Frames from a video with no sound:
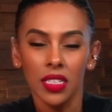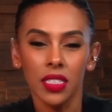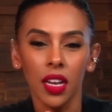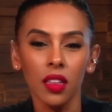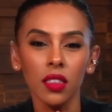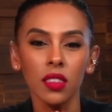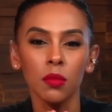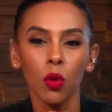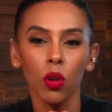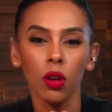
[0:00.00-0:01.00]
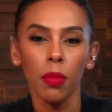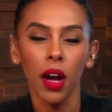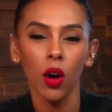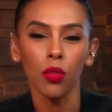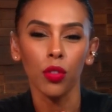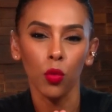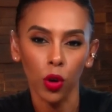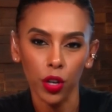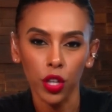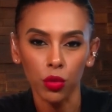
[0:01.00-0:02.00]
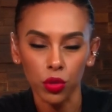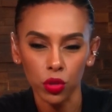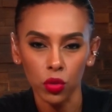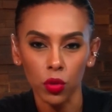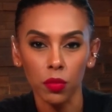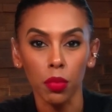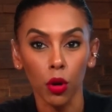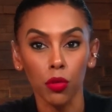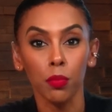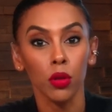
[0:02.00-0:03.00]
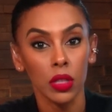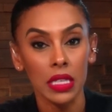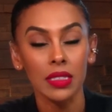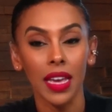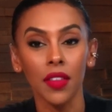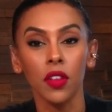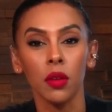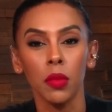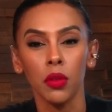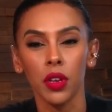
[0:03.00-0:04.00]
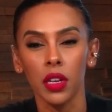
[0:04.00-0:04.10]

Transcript: Tell us more about the work you do with both police and the community